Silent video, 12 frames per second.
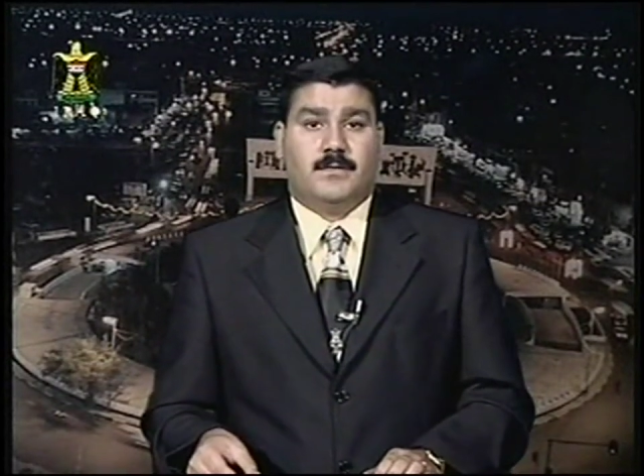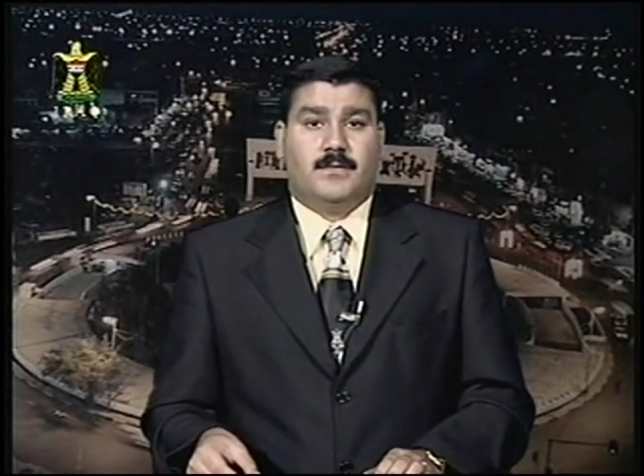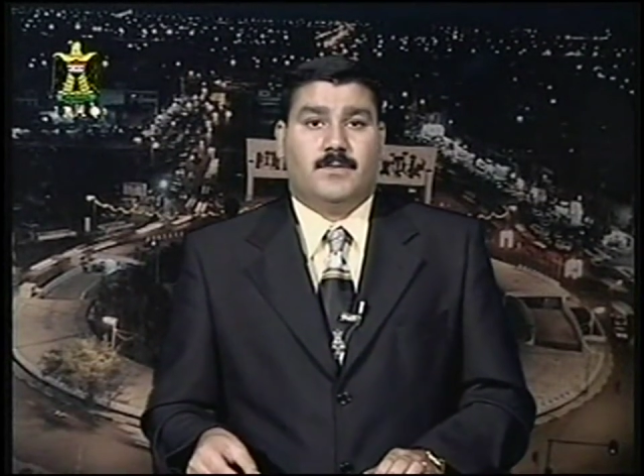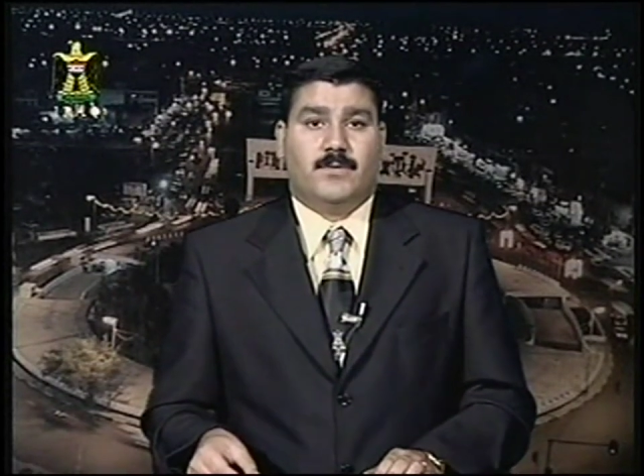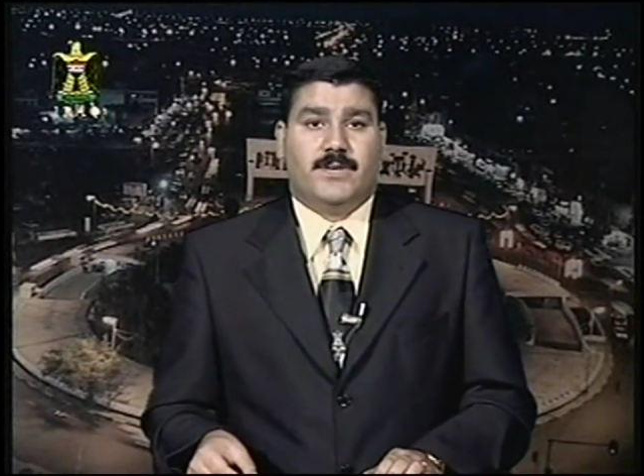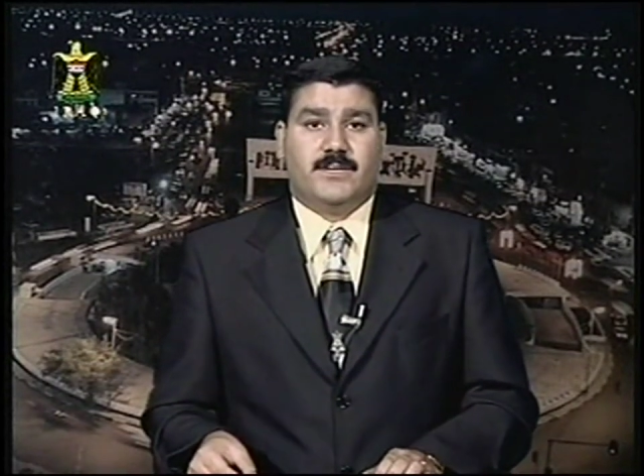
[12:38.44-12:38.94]

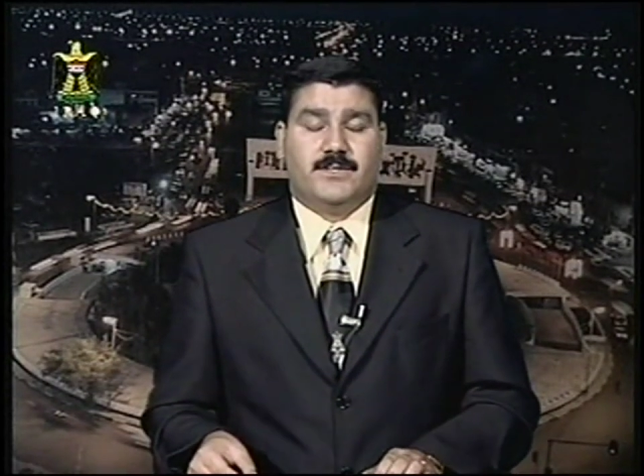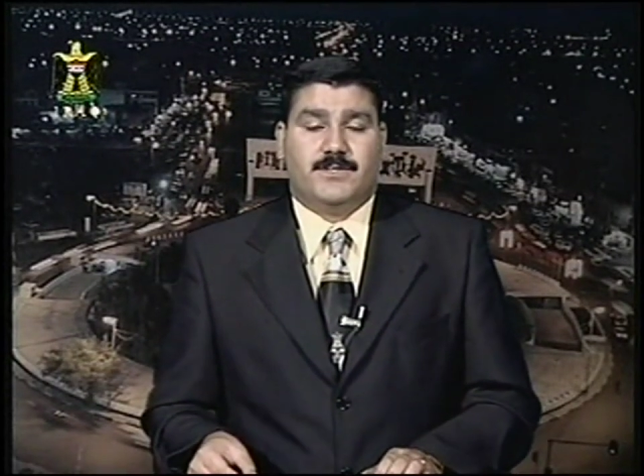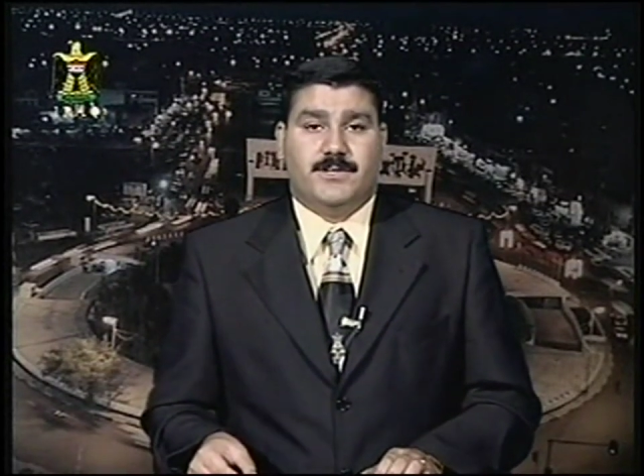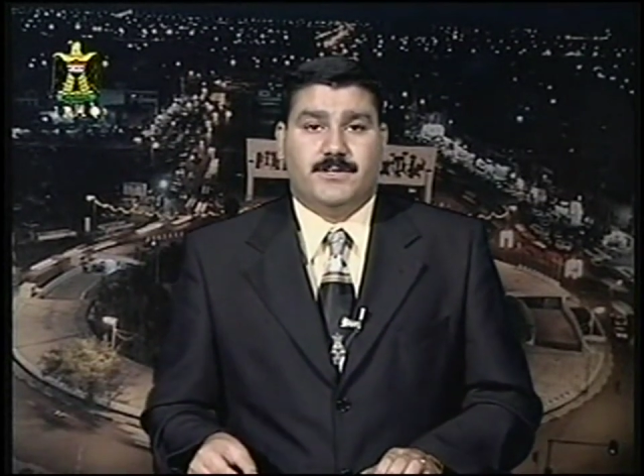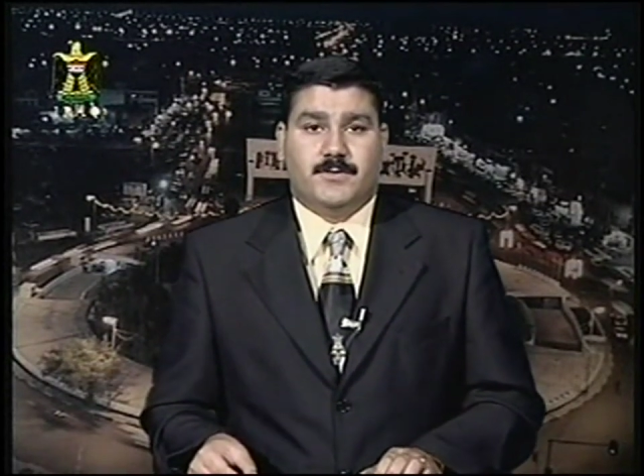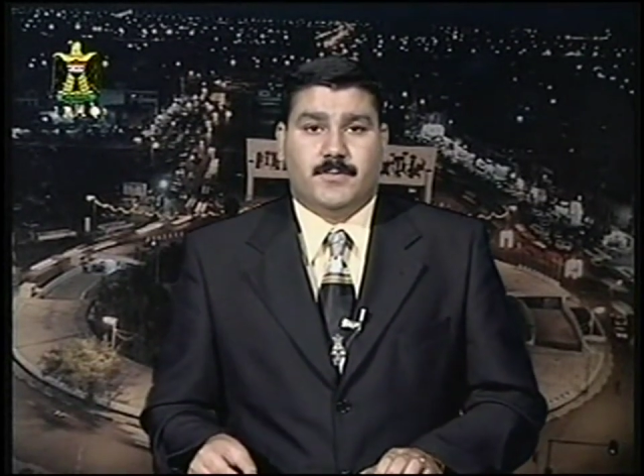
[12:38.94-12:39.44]
We
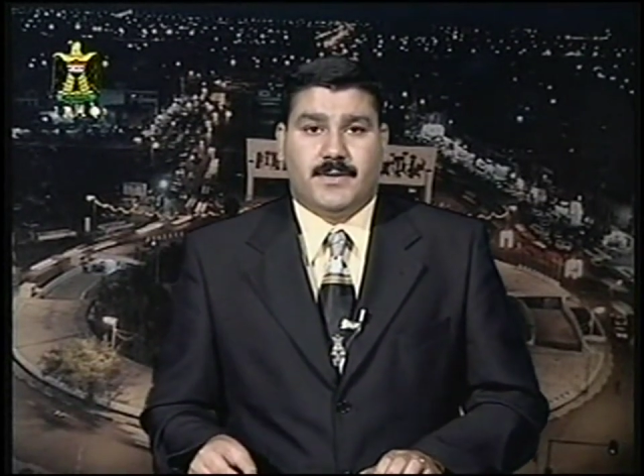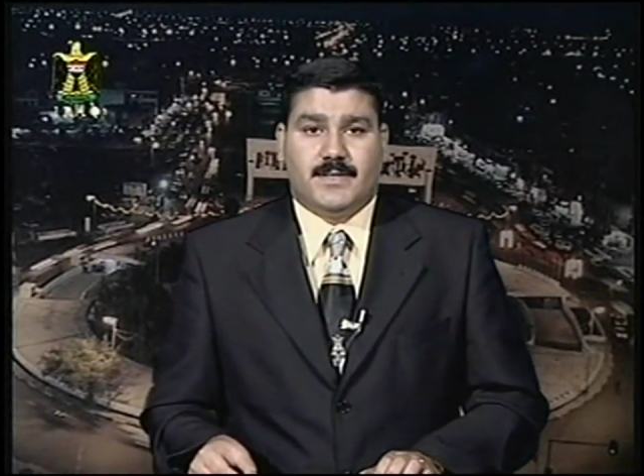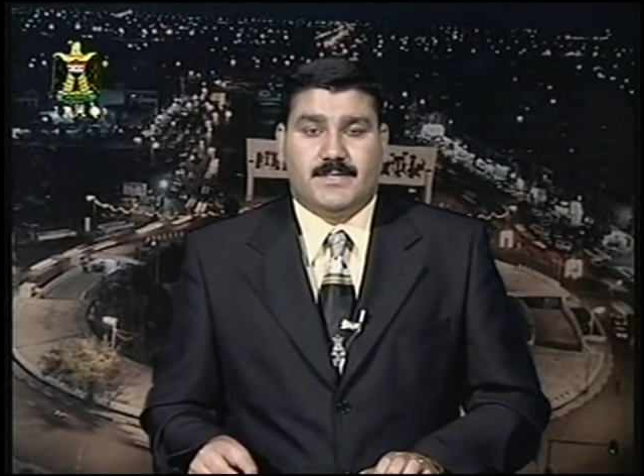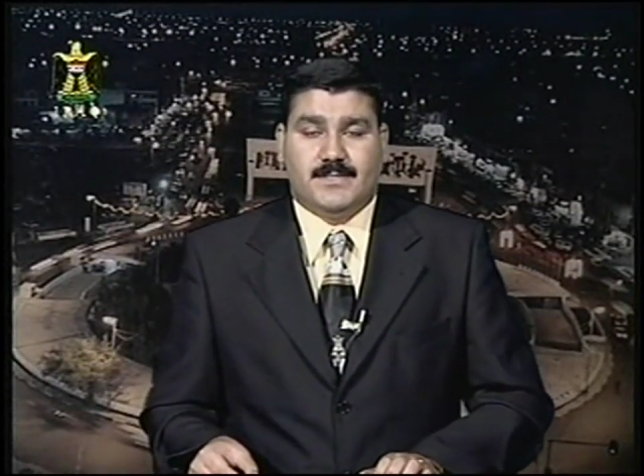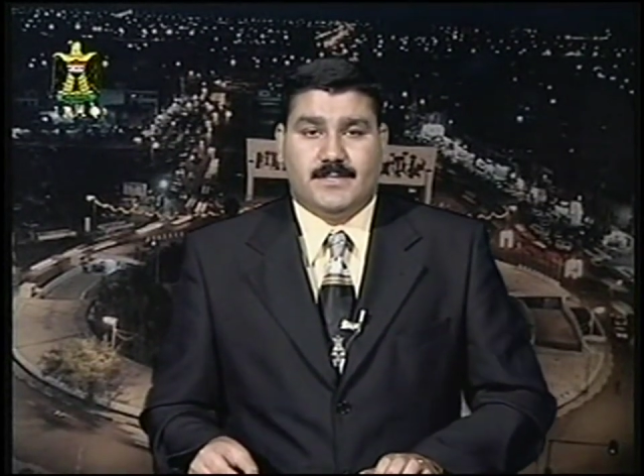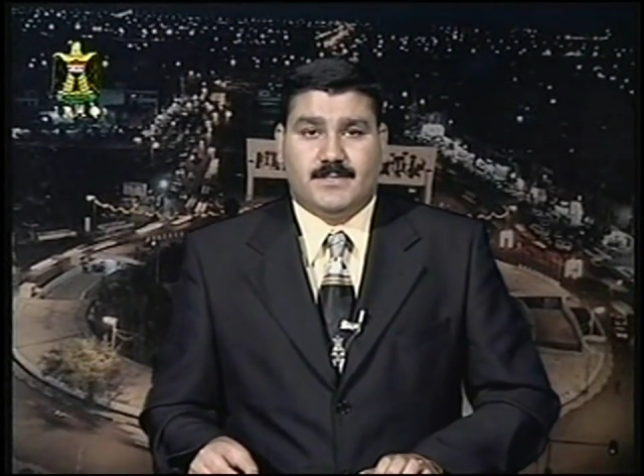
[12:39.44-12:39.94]
continue
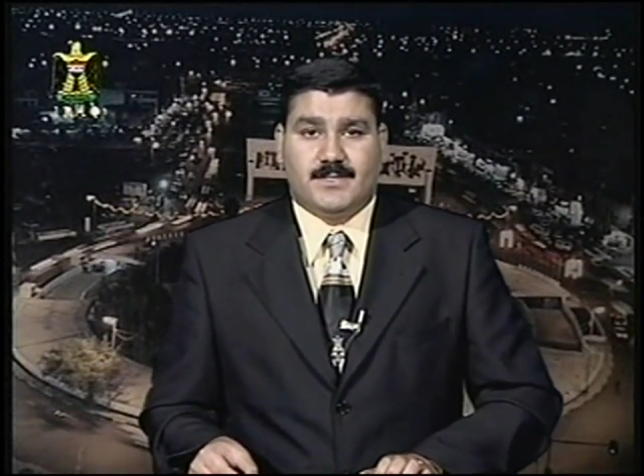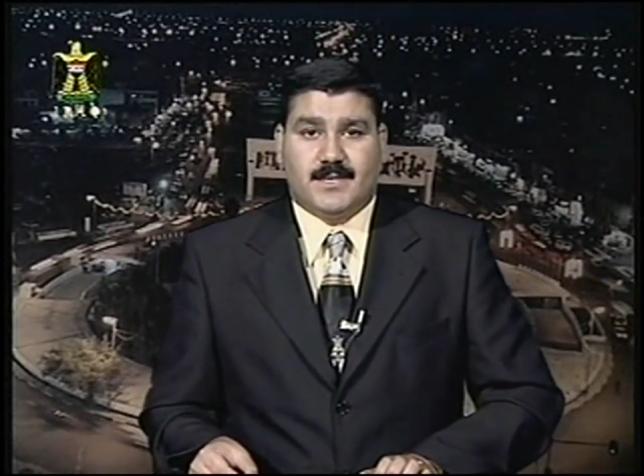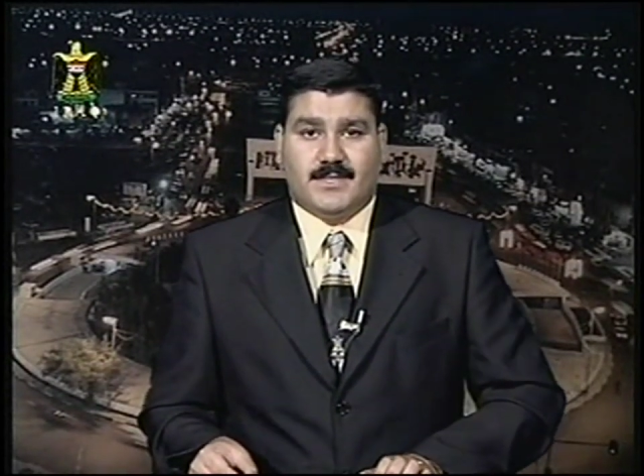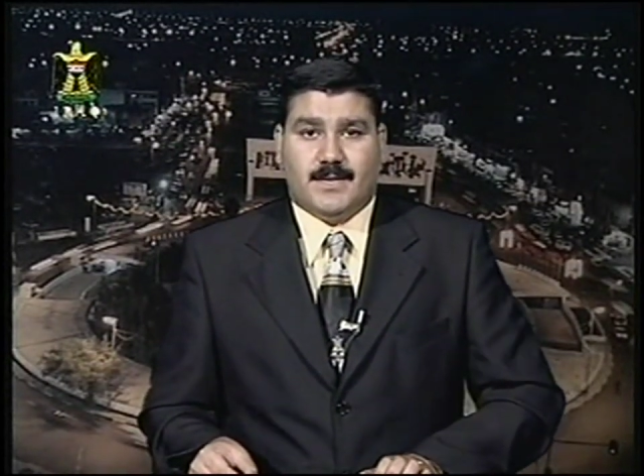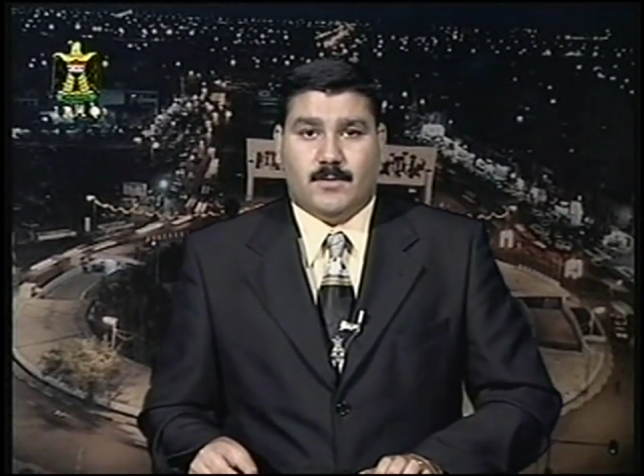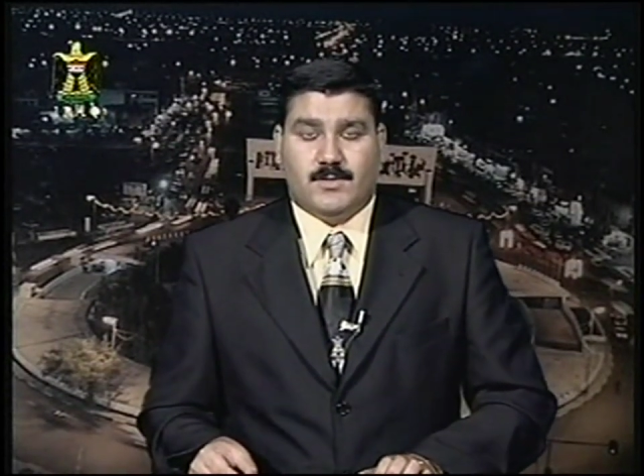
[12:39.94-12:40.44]
President
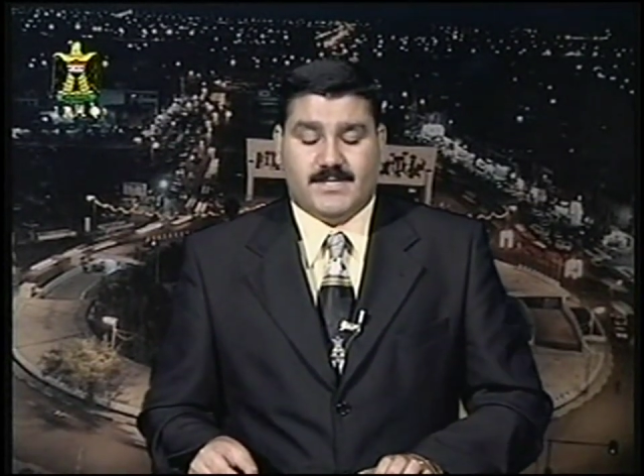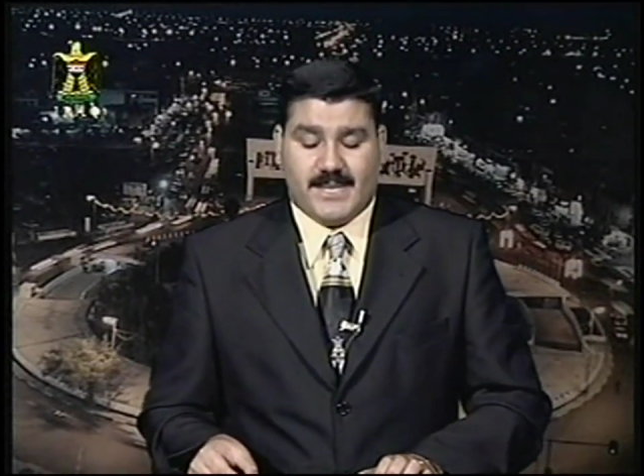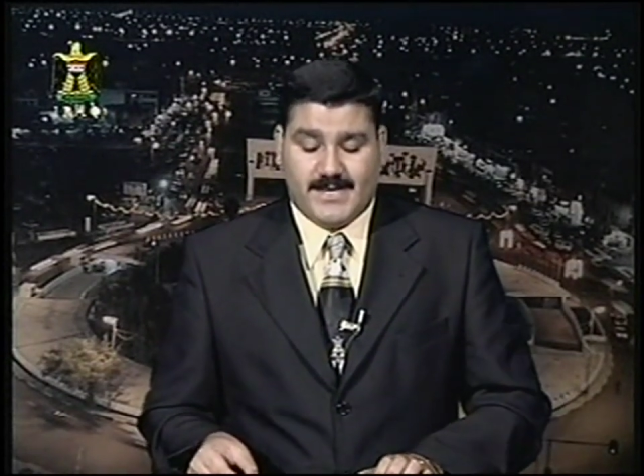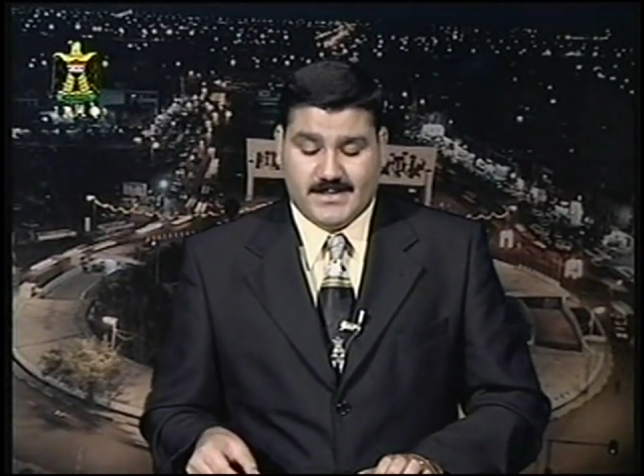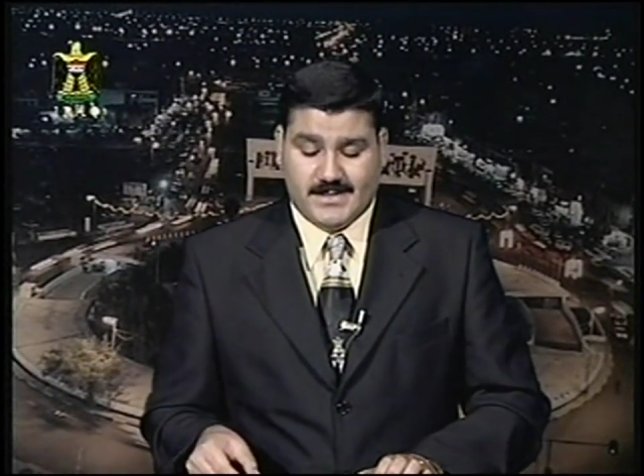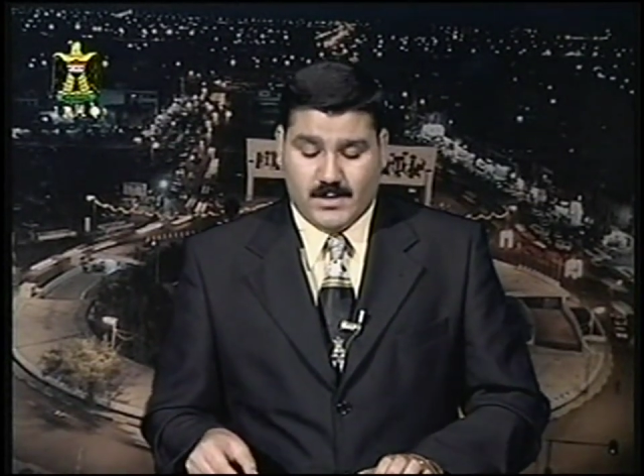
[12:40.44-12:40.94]
Saddam
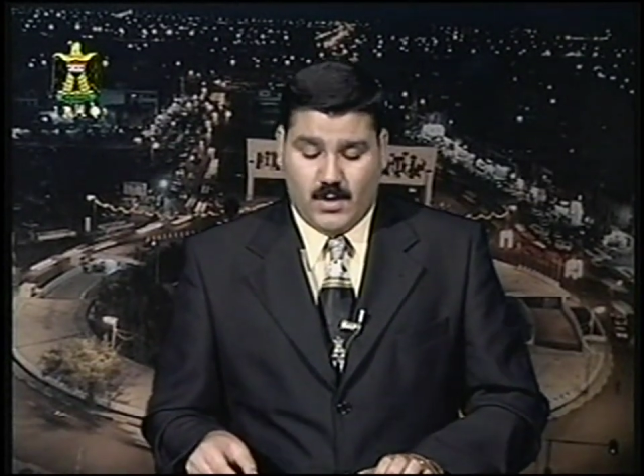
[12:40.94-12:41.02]
Hussein's